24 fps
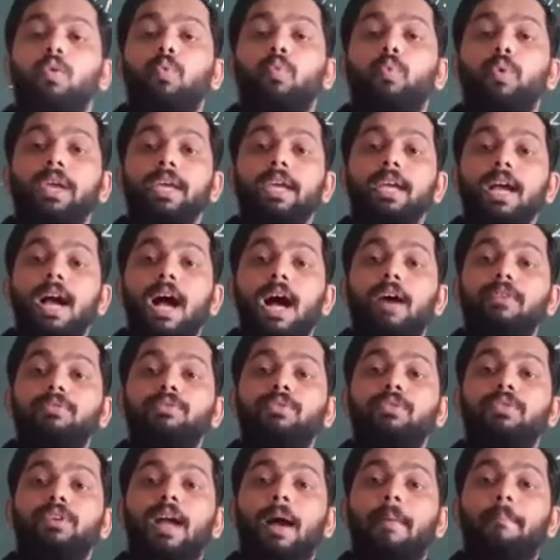we
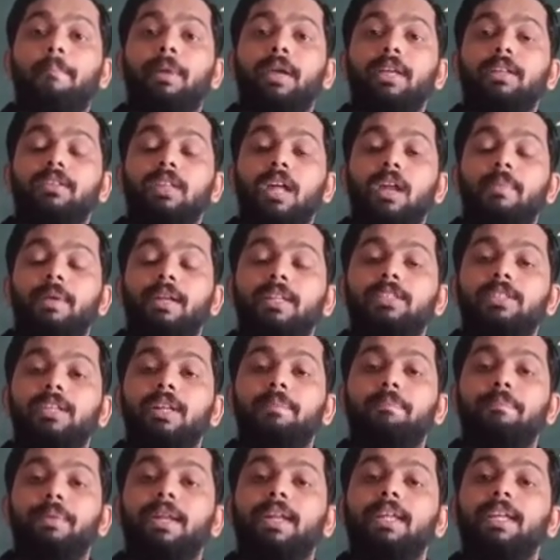have to combine, that means
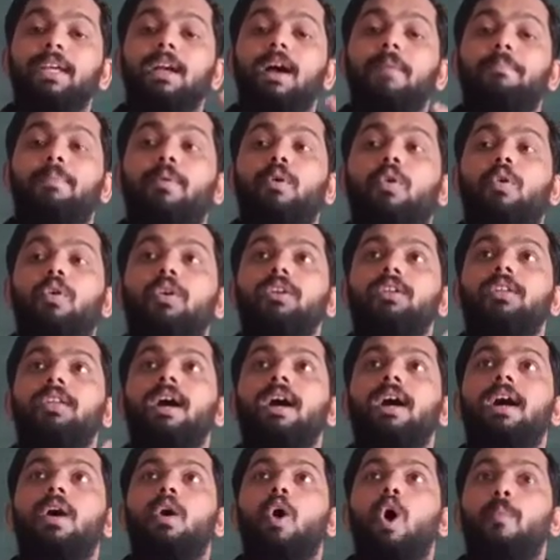depending upon the
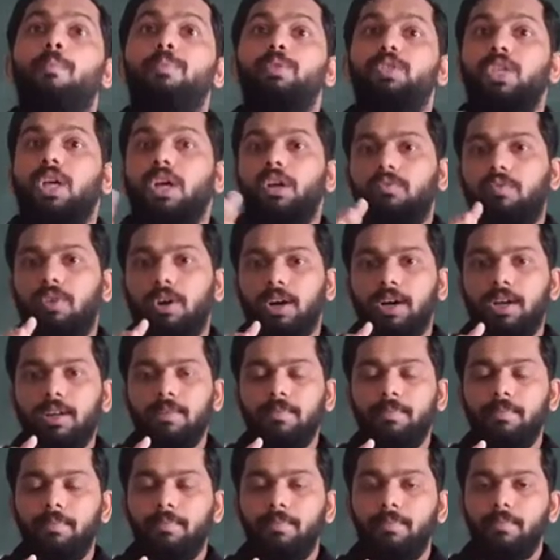
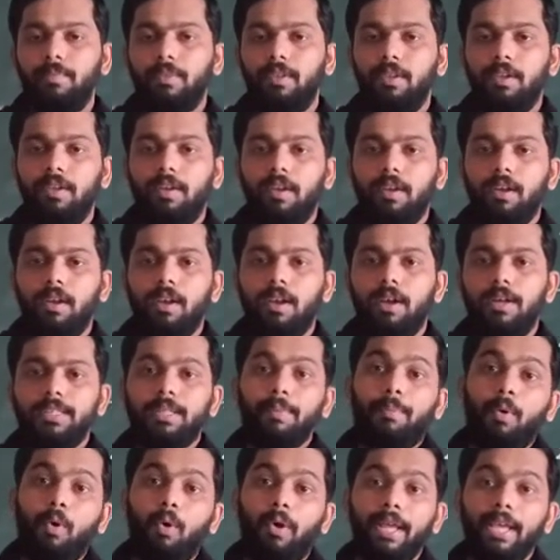observer,
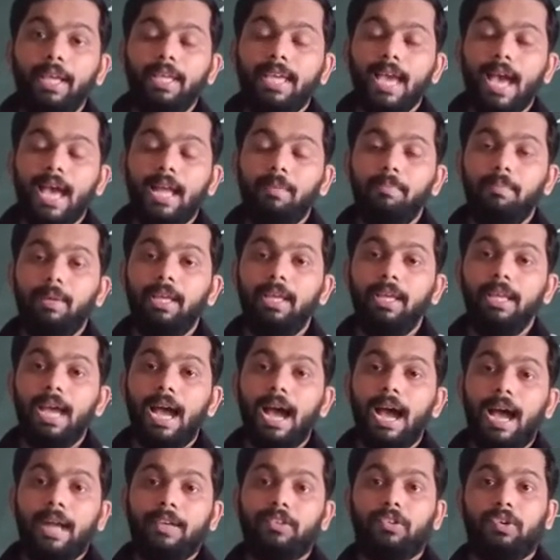the body can
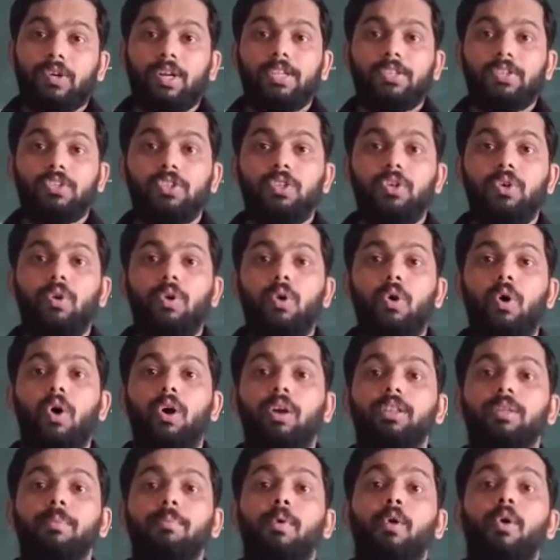be at rest
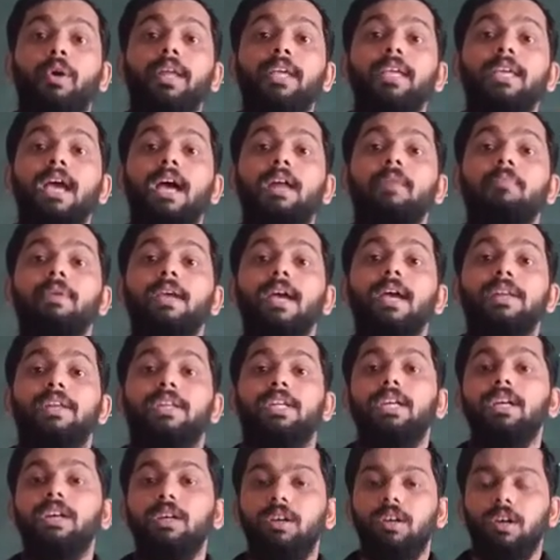or the body can be at
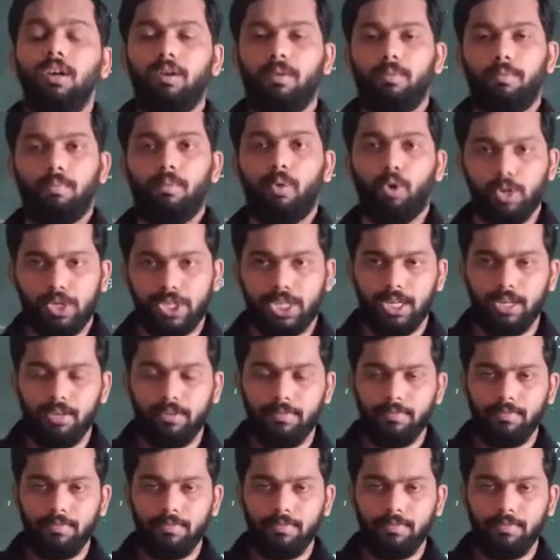motion.